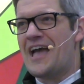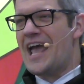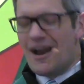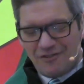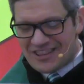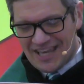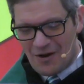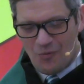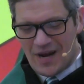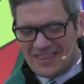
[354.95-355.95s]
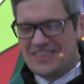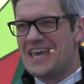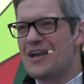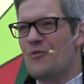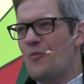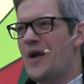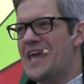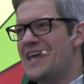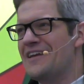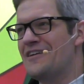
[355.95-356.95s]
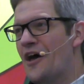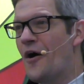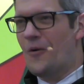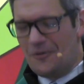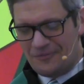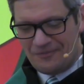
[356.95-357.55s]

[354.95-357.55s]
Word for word: Everything we think we know.